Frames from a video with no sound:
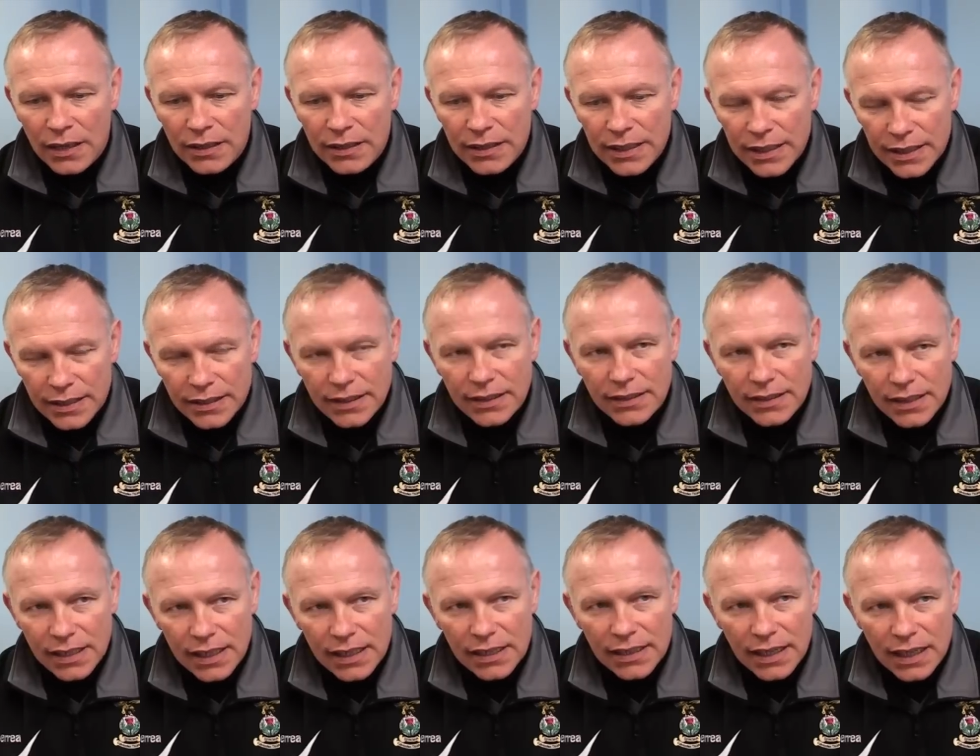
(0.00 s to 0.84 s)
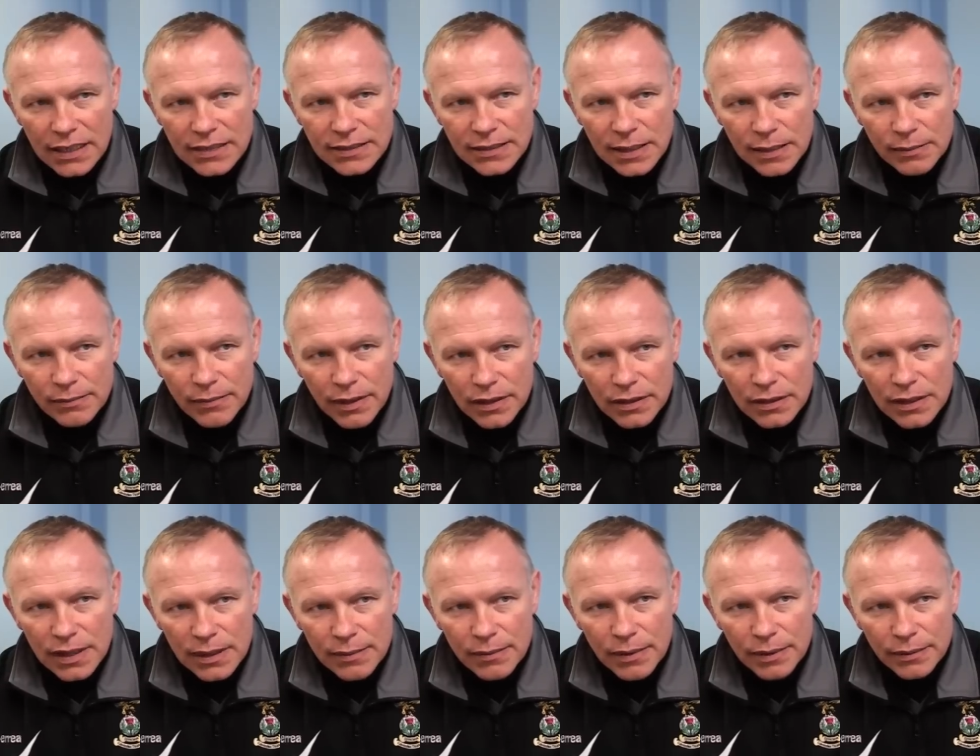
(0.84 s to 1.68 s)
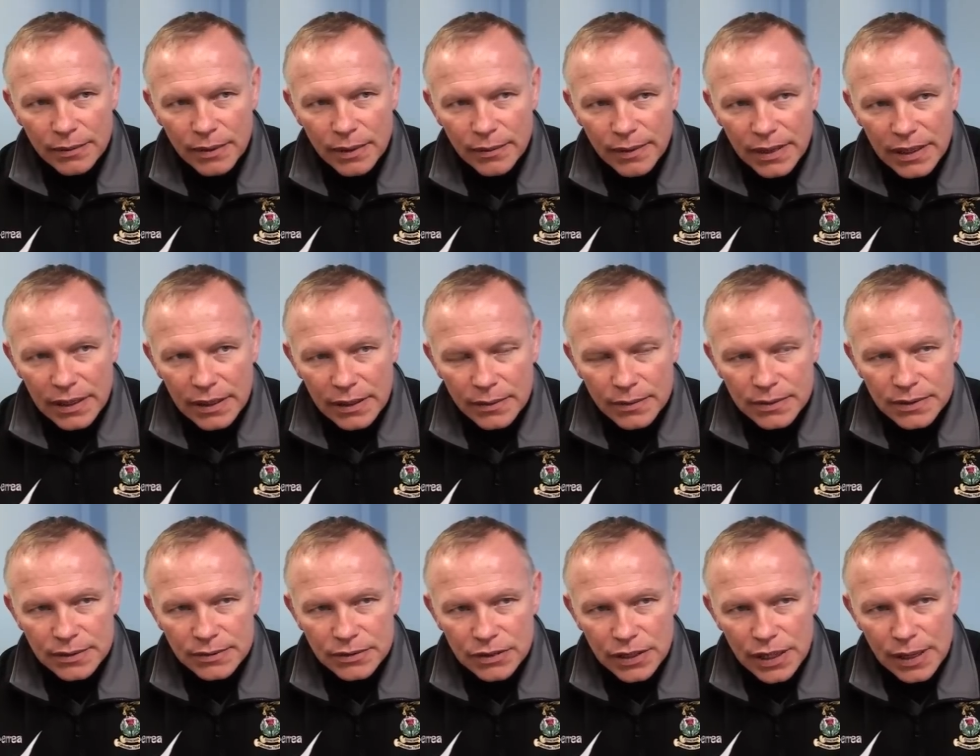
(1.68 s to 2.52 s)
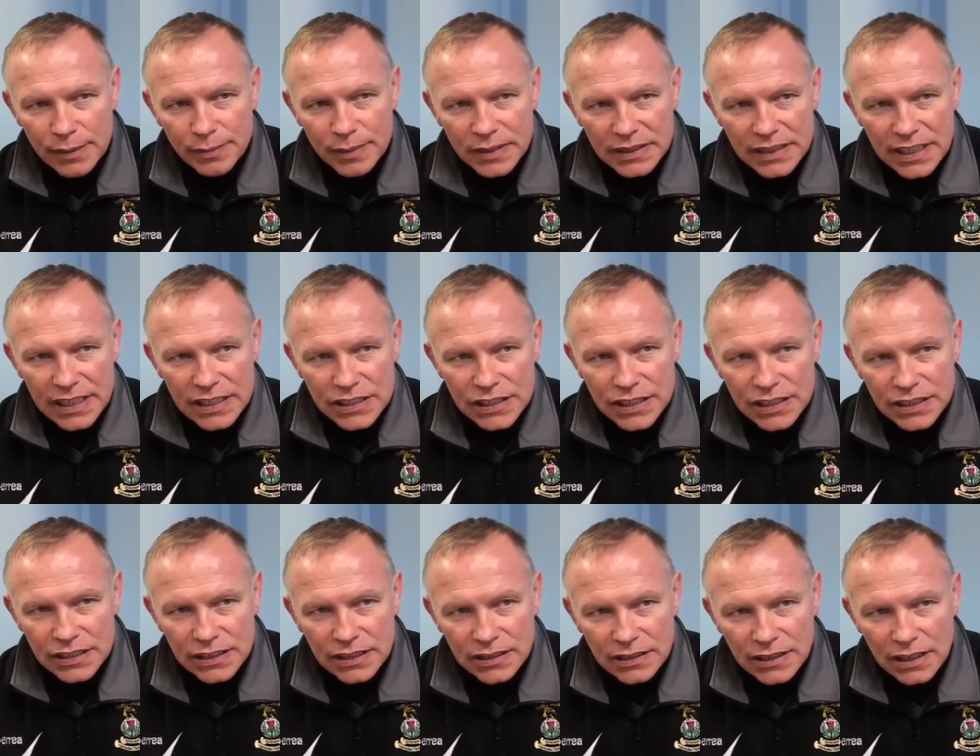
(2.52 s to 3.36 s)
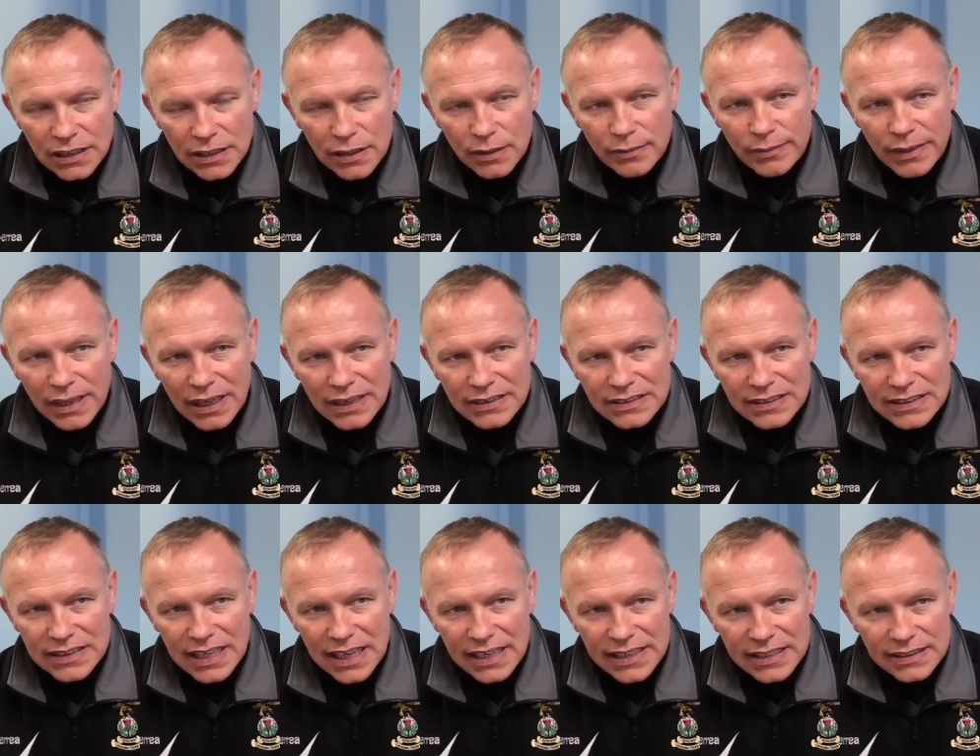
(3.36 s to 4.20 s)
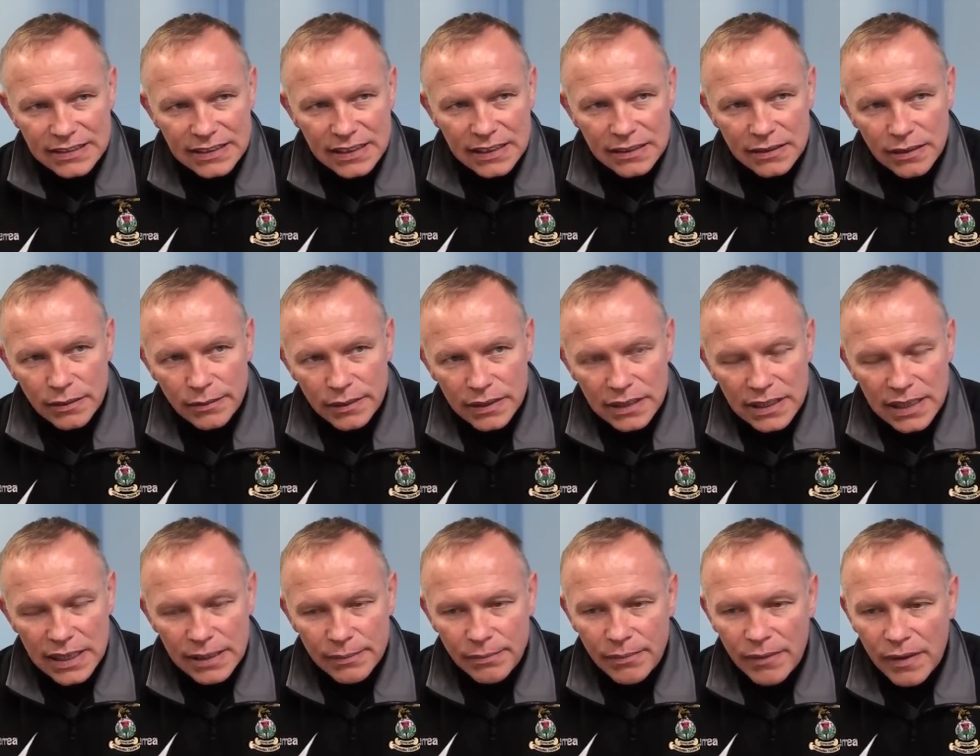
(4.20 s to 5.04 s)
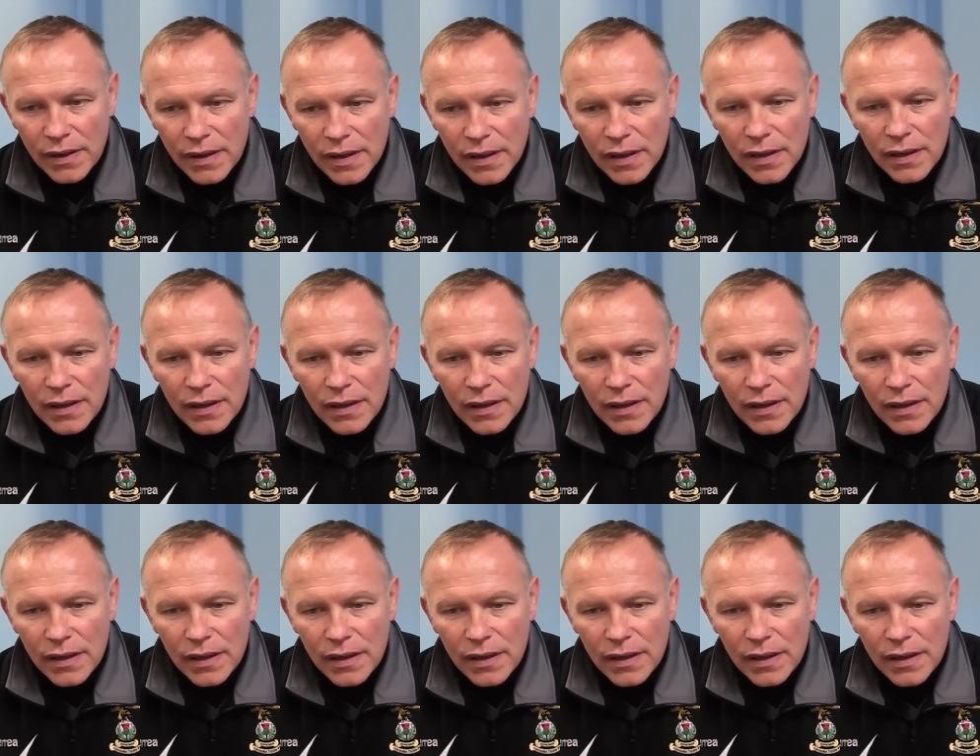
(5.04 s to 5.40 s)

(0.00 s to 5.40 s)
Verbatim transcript: Needed to get that St Mirren game out of the way. There was trepidation and a little bit of anxiety in our game,